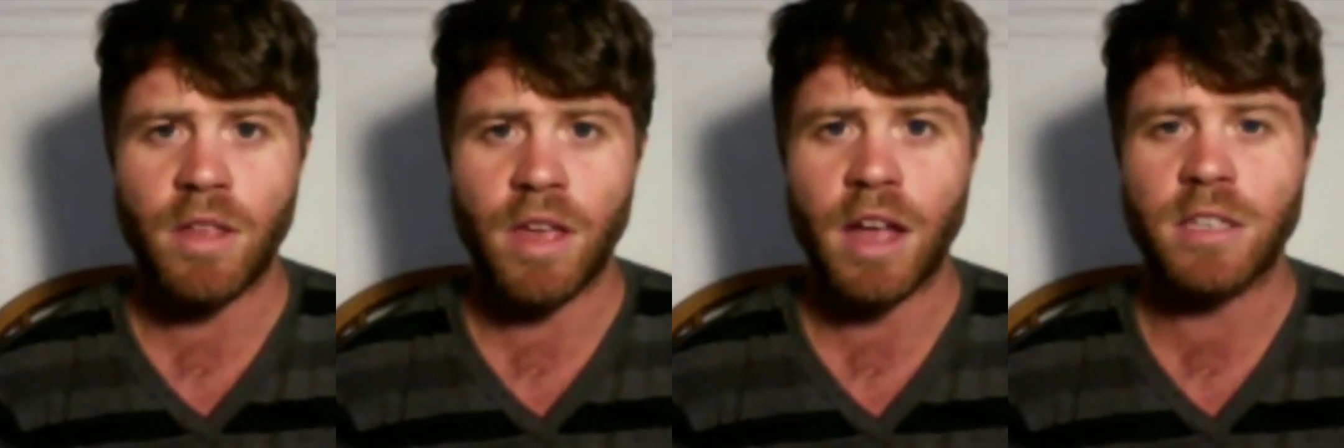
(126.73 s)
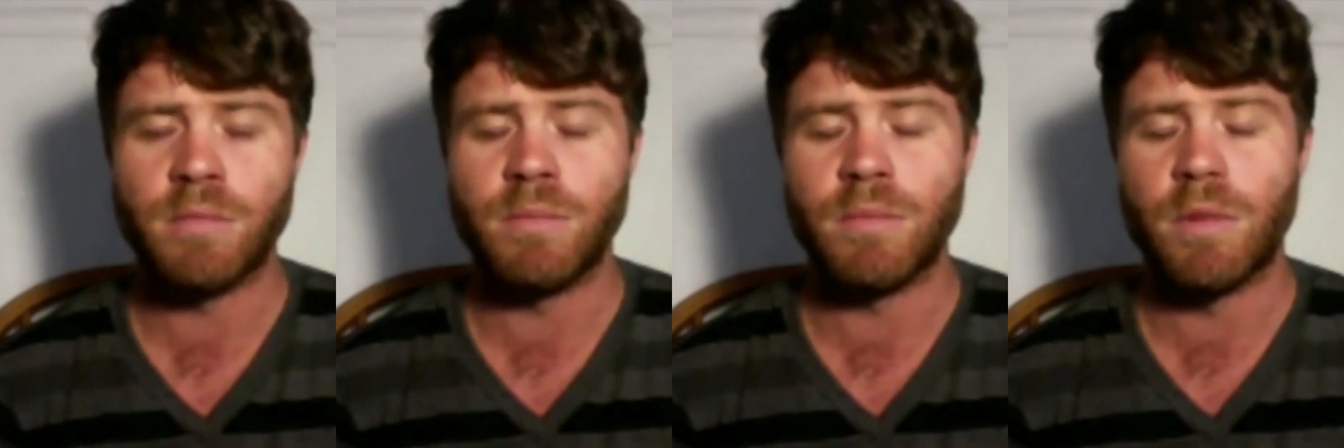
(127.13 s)
They had
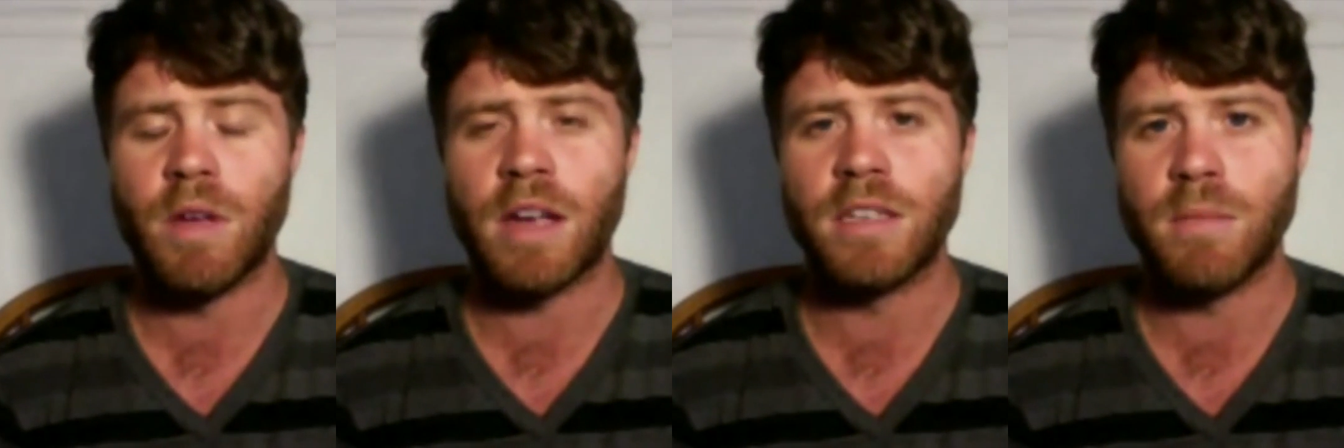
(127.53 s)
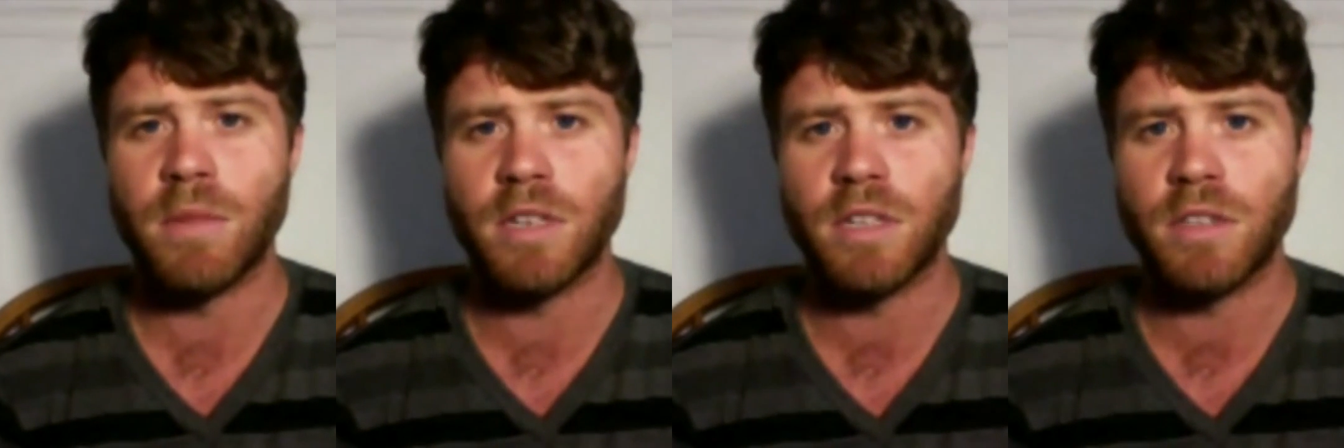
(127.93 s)
some
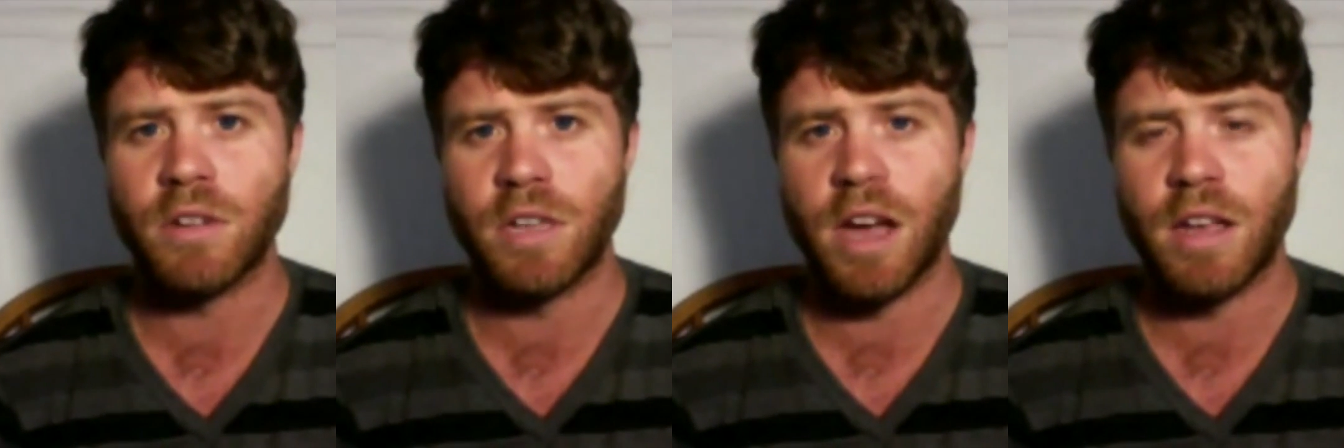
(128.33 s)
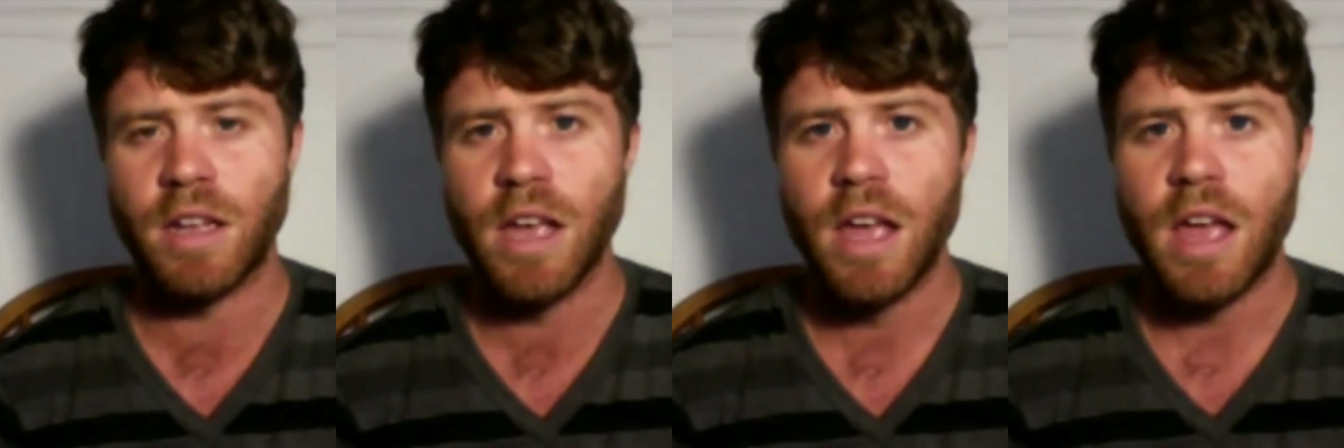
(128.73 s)
academics look at
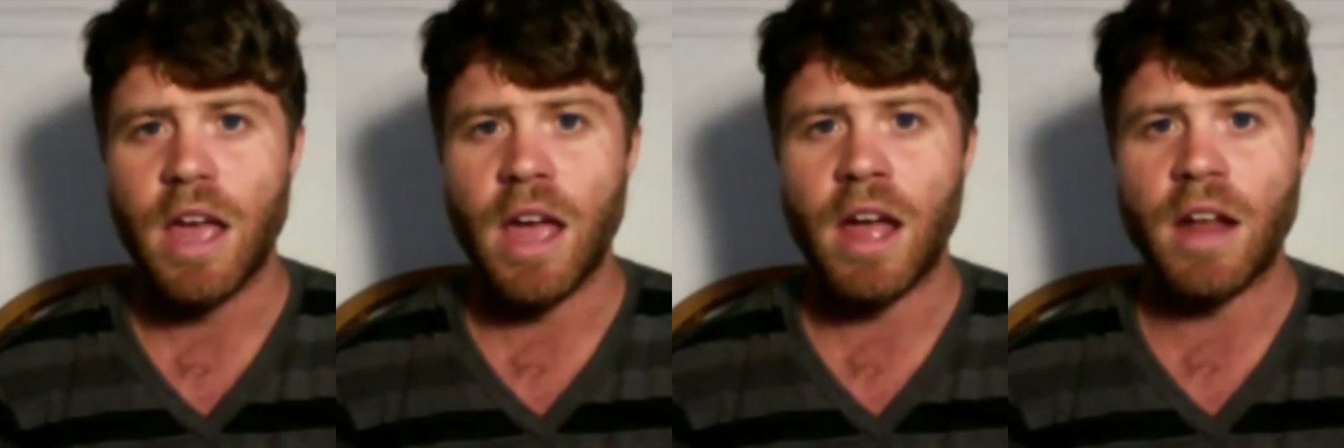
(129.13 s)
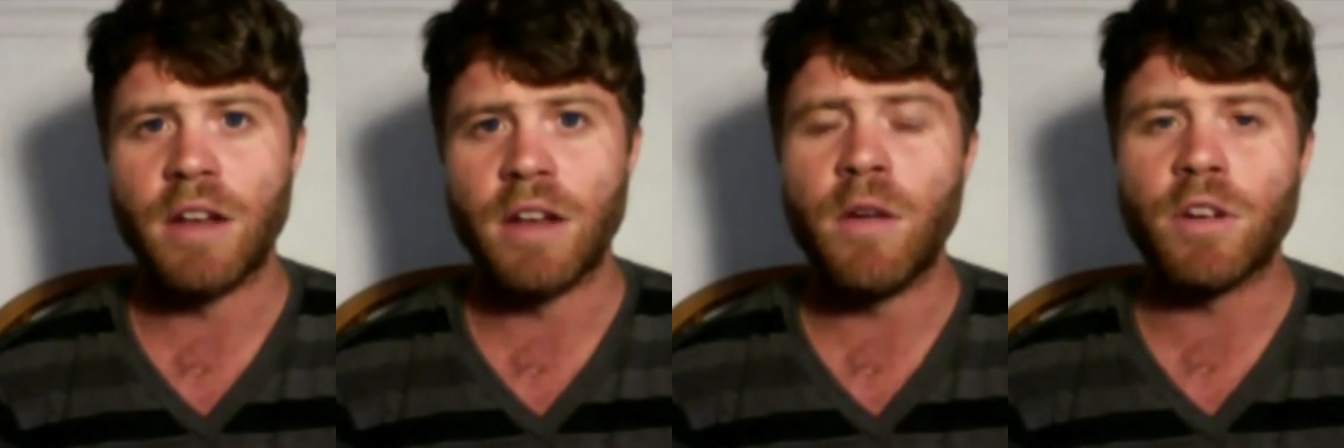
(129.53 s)
it,
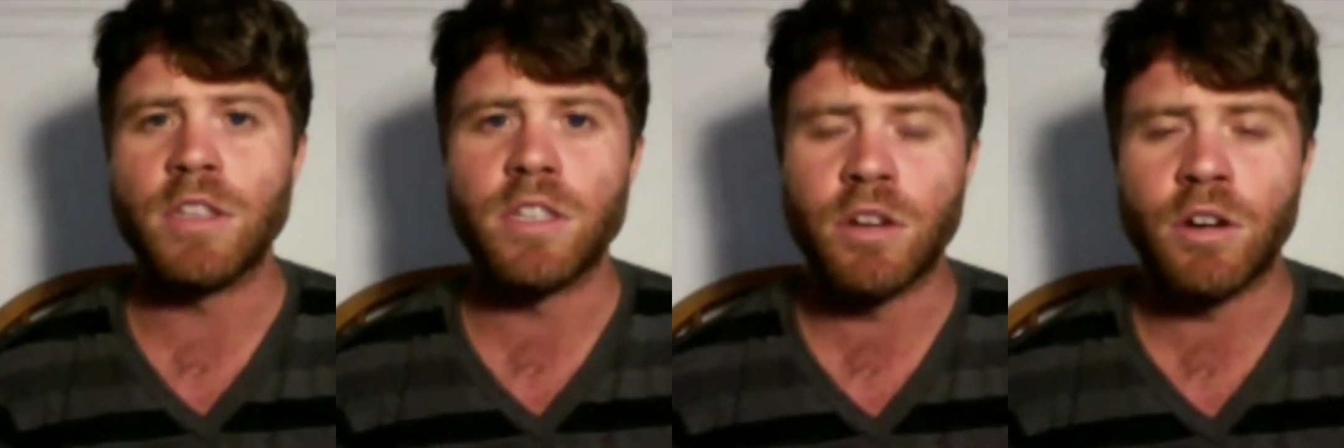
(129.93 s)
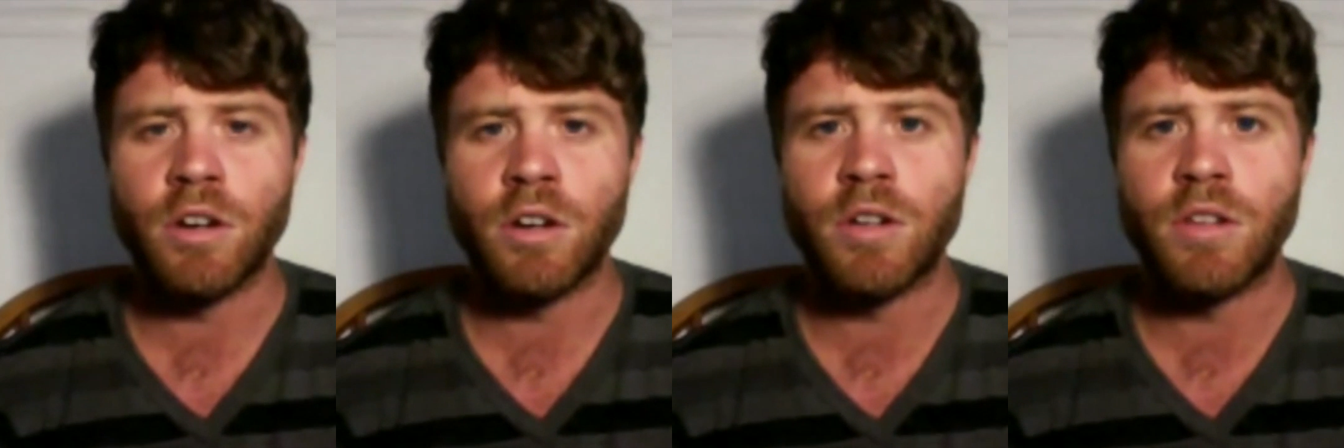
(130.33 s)
and they were
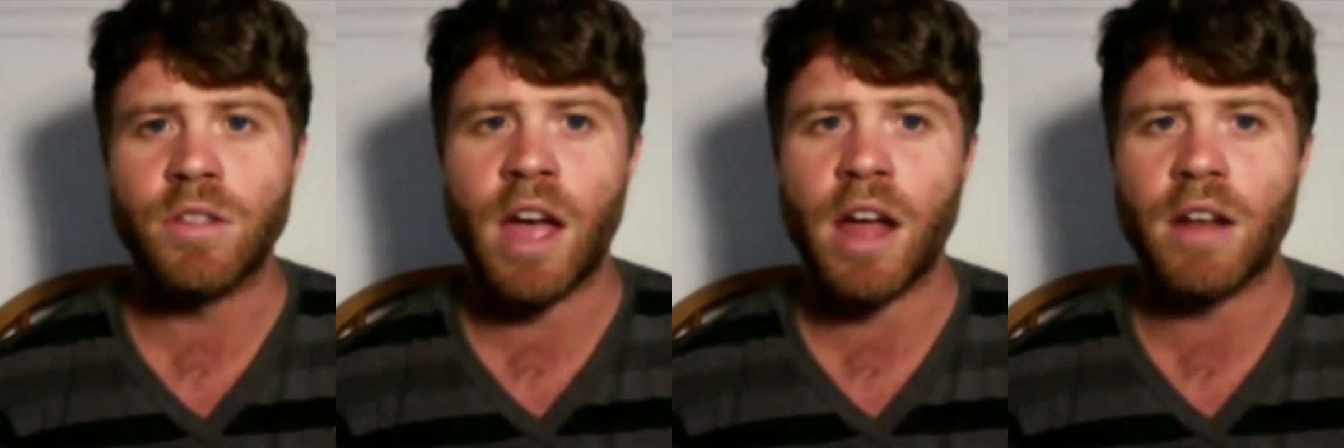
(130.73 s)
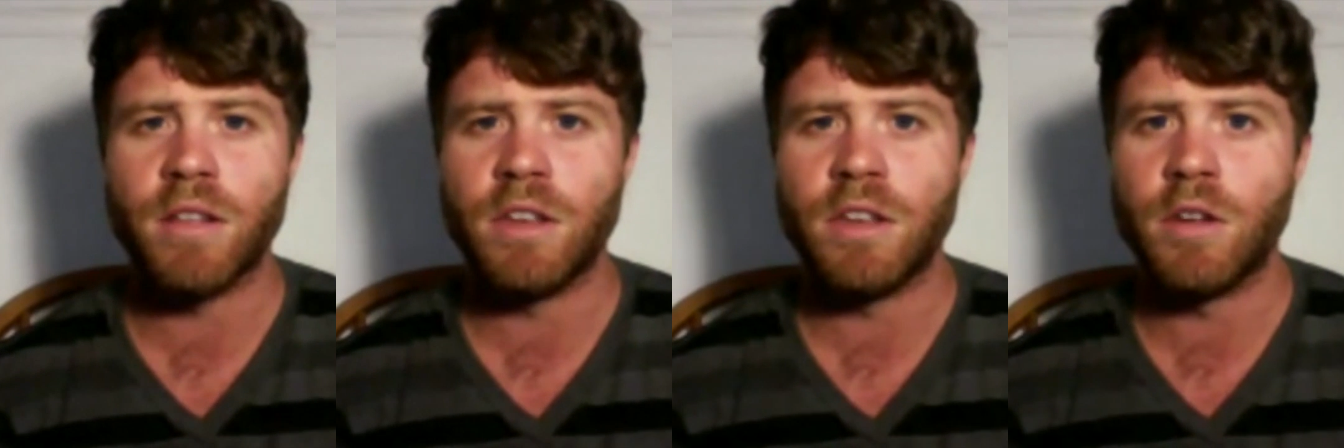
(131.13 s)
concerned that
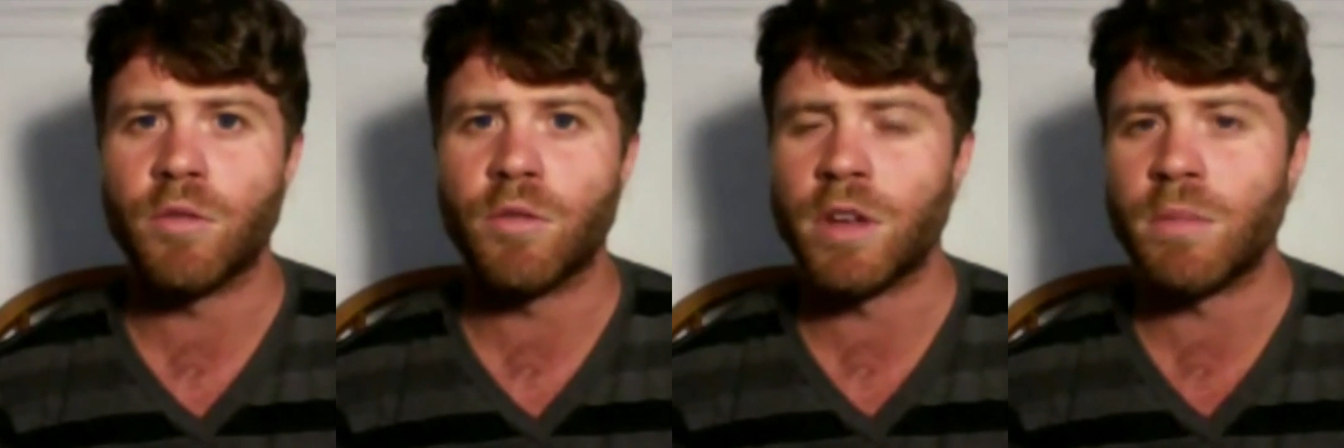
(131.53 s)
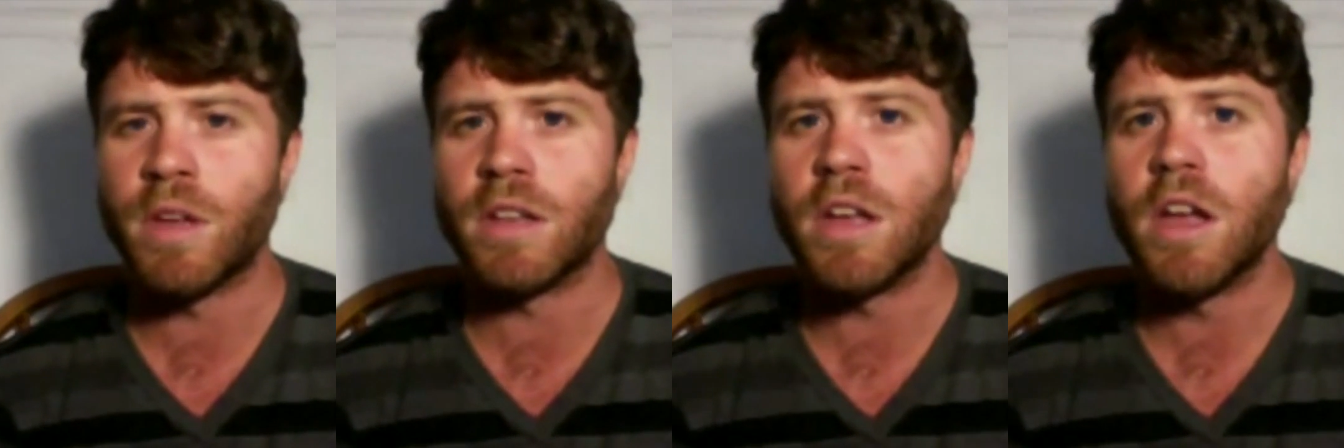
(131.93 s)
the
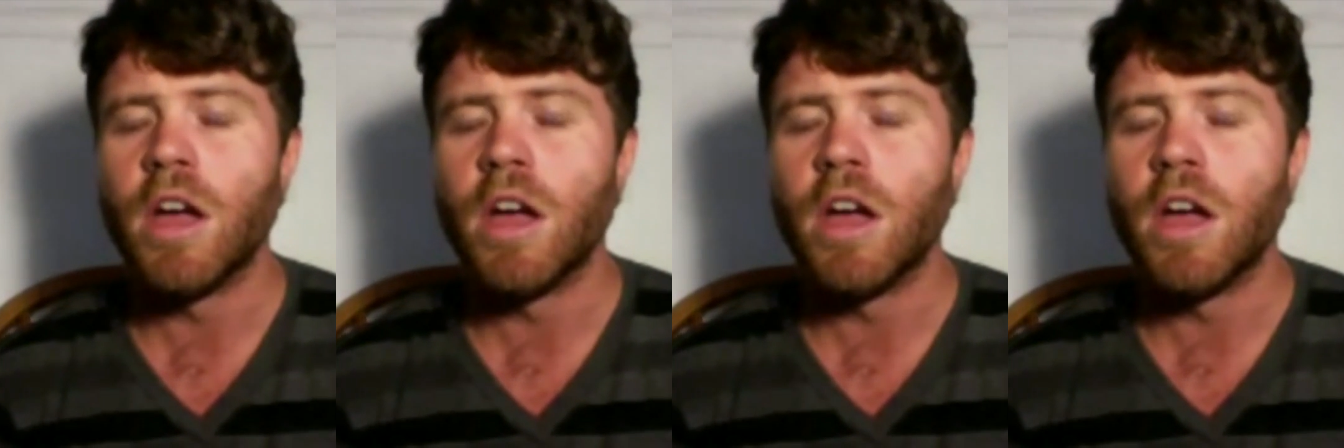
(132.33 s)
agreement